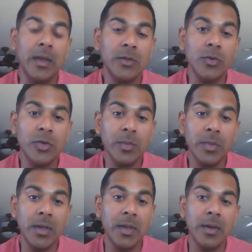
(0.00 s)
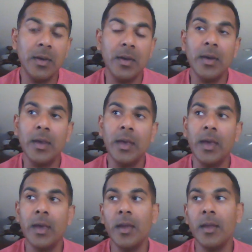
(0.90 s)
social media,
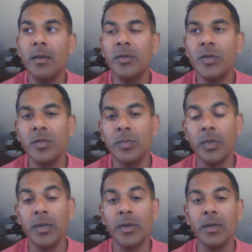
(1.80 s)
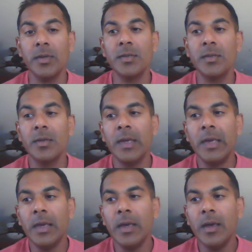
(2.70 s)
and just because
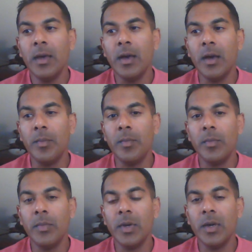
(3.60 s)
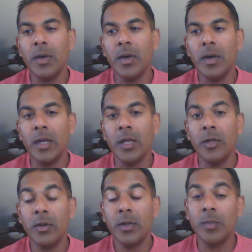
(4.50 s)

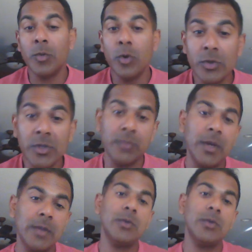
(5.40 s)
Eliud Kipchoge, right?